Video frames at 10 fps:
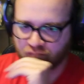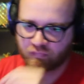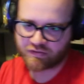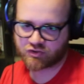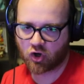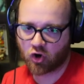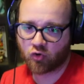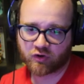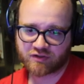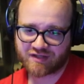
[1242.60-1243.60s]
So
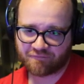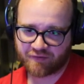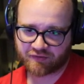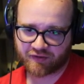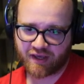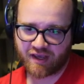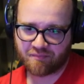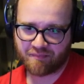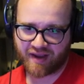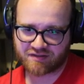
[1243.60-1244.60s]
we're definitely
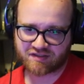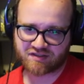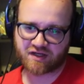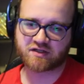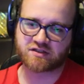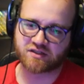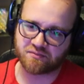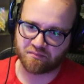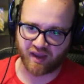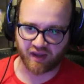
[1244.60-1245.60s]
mantising into the
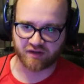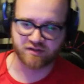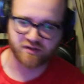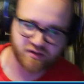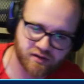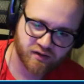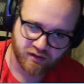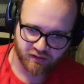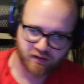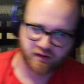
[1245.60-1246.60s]
mid. And
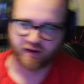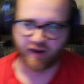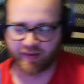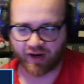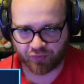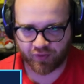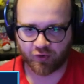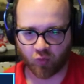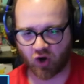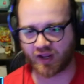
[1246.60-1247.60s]
then I
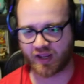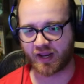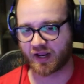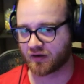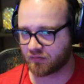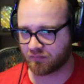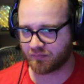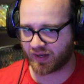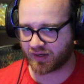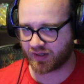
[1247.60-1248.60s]
think we're
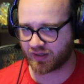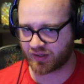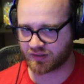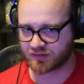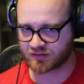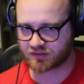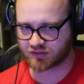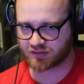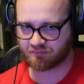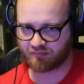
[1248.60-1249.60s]
ant-manning into
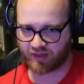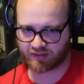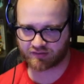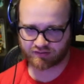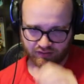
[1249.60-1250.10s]
the mid.